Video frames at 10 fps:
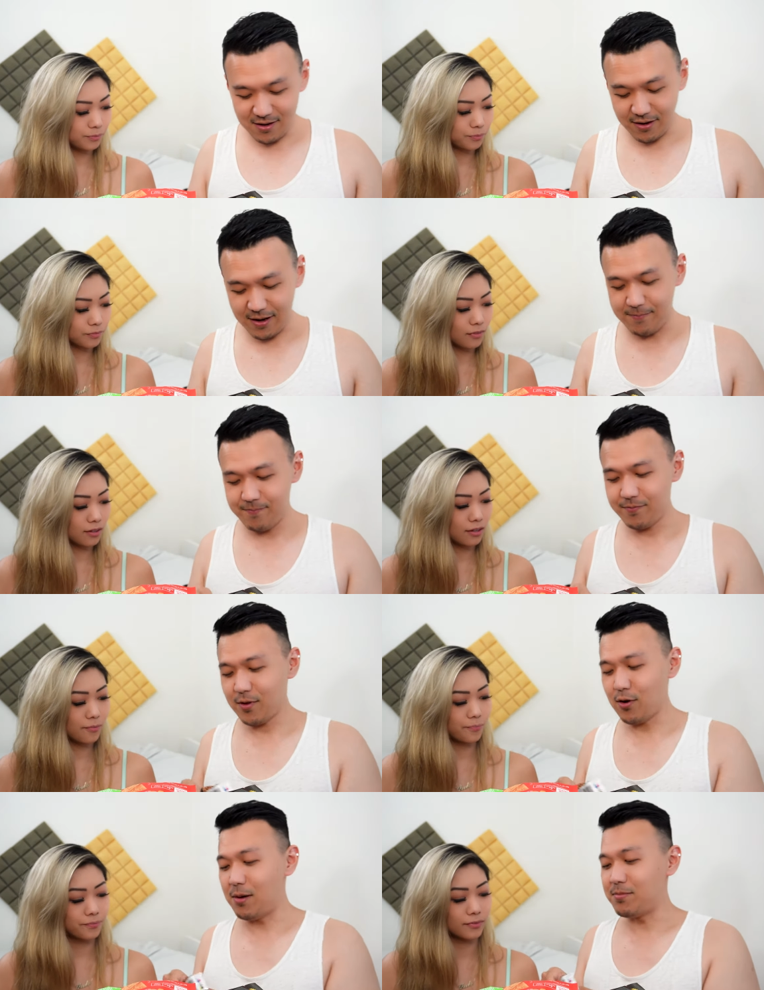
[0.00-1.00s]
Speaker 1: okay,
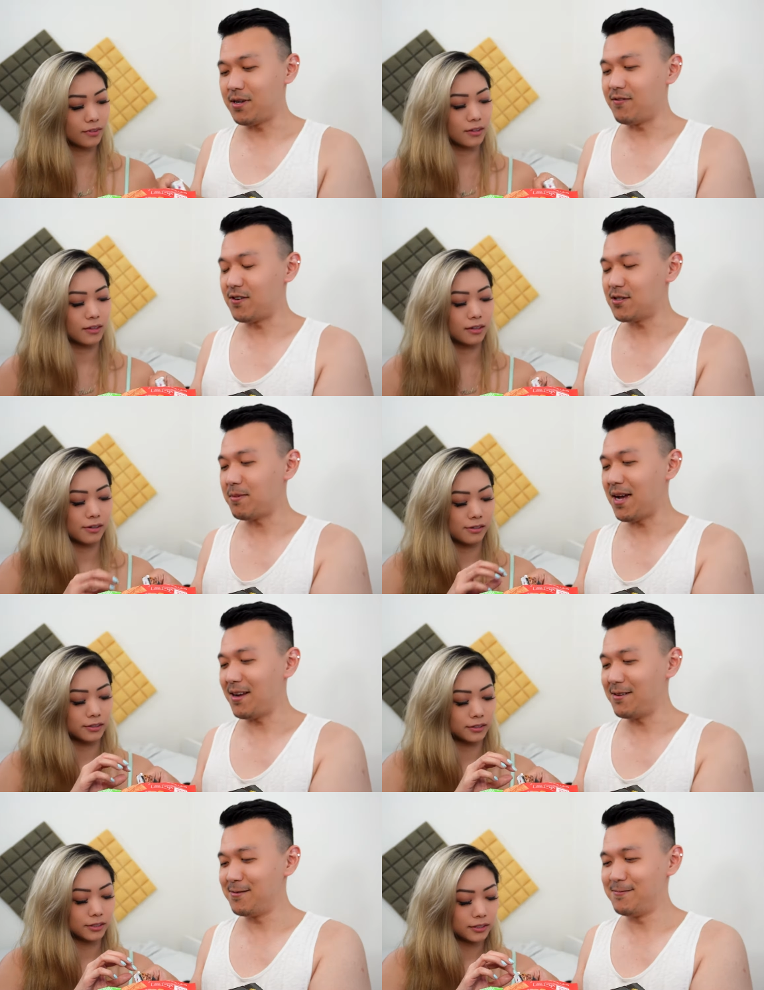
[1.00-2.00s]
drop the first one.
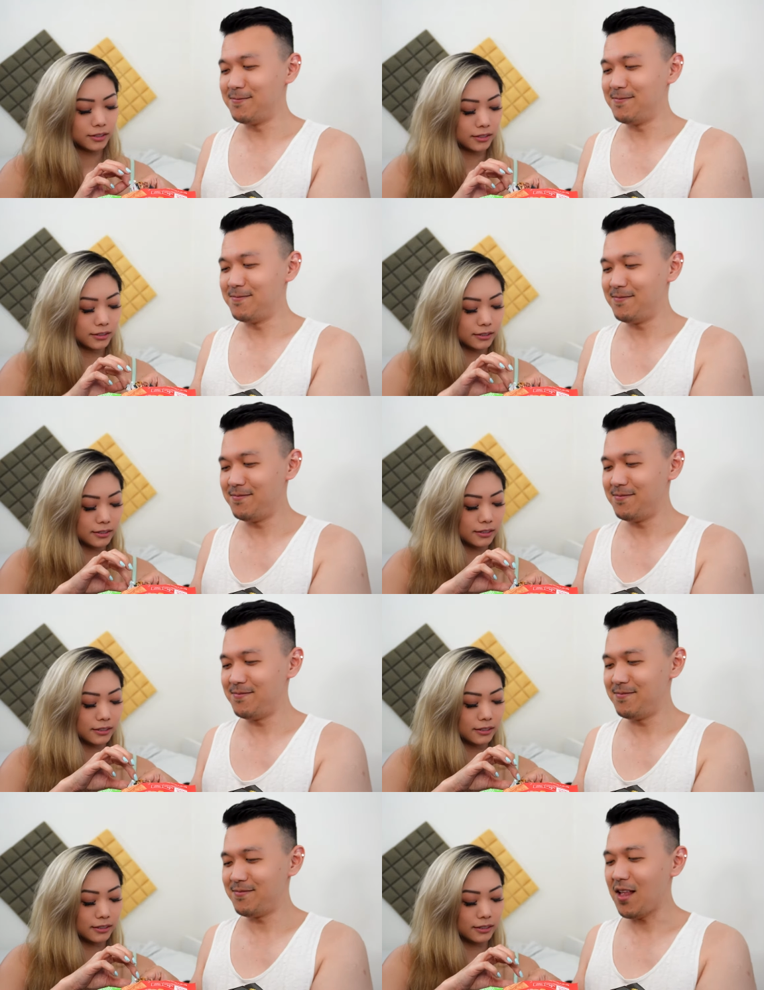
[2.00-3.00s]

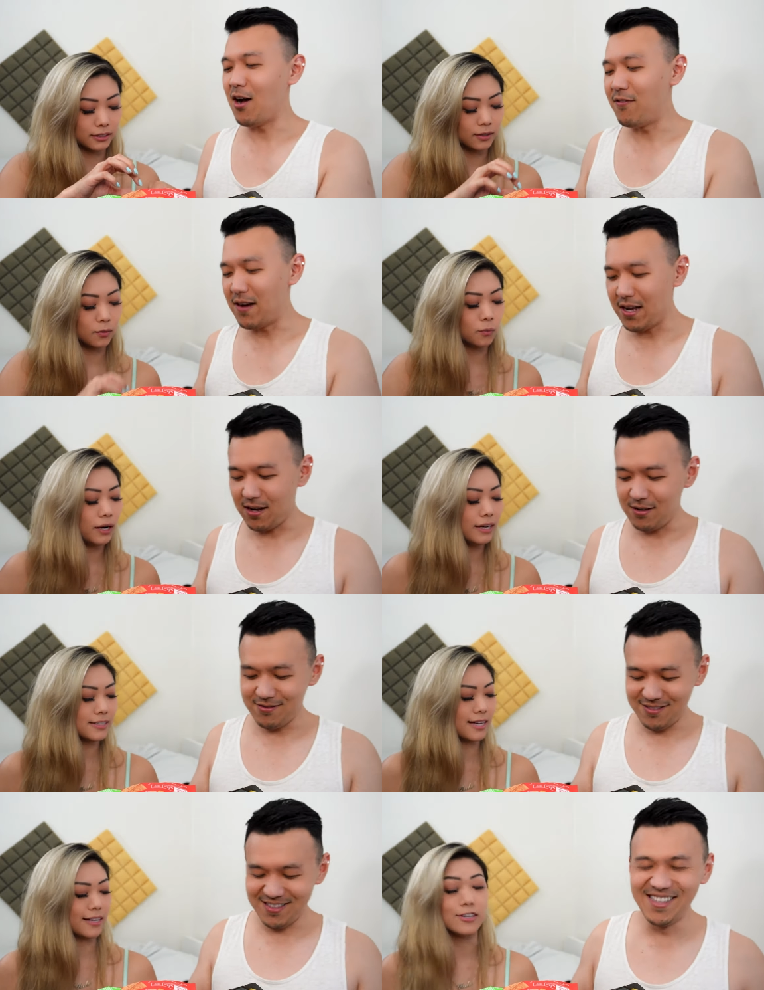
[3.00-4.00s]
Oh, fine.
Speaker 2: Why
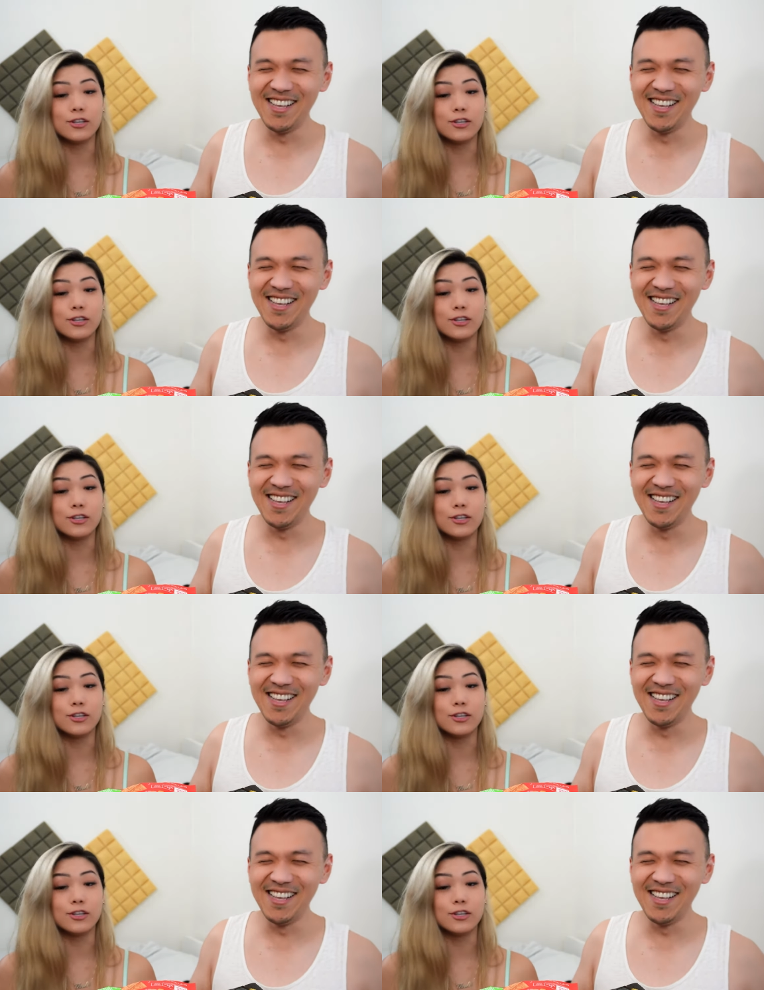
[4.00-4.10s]
is that